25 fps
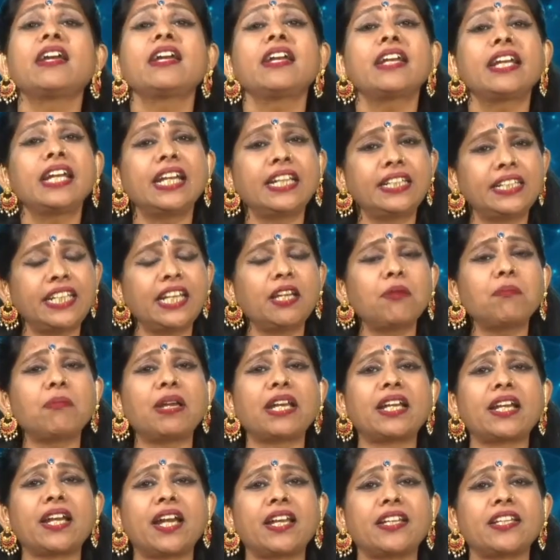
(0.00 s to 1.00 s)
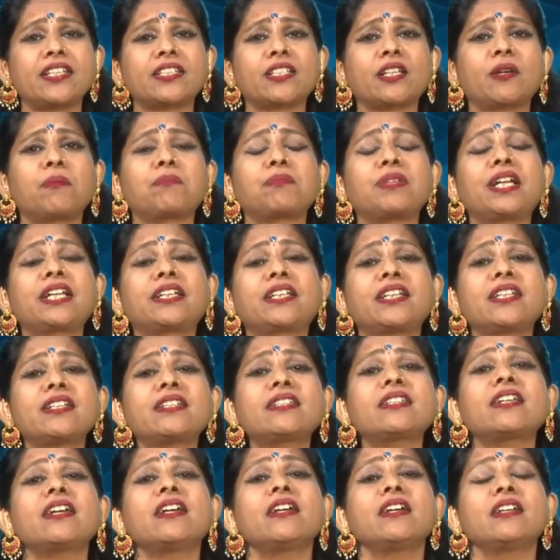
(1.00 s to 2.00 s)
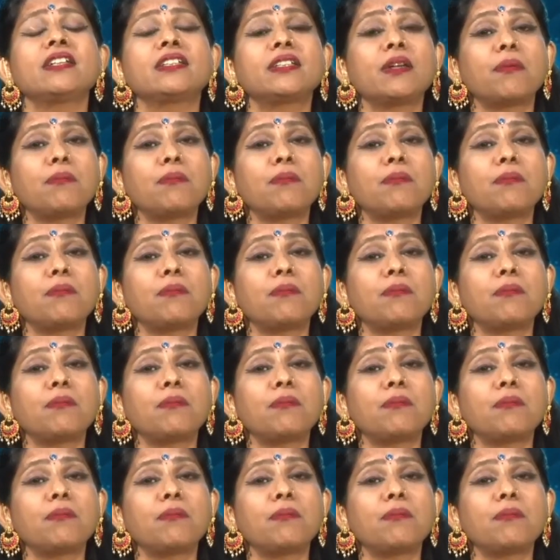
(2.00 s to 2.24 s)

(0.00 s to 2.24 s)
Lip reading: hitting mechanism, that is the